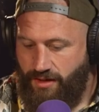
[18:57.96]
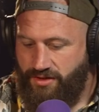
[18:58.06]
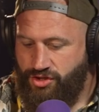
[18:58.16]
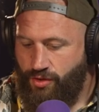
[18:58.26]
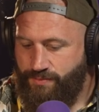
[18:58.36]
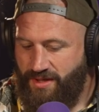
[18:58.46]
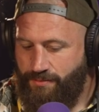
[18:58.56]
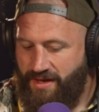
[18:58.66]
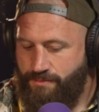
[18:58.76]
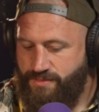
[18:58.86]
like chopped up
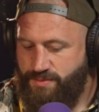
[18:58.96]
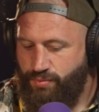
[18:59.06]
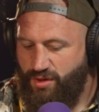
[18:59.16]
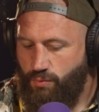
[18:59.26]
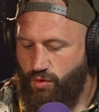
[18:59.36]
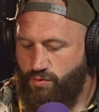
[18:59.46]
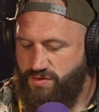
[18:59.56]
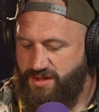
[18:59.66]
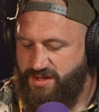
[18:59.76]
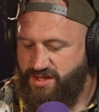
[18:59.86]
limbs, bullet
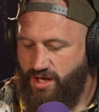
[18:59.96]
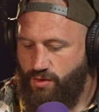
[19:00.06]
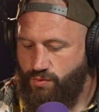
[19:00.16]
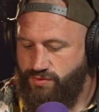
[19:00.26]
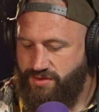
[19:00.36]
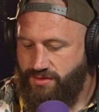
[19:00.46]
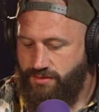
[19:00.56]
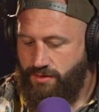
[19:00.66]
wounds in the skulls, and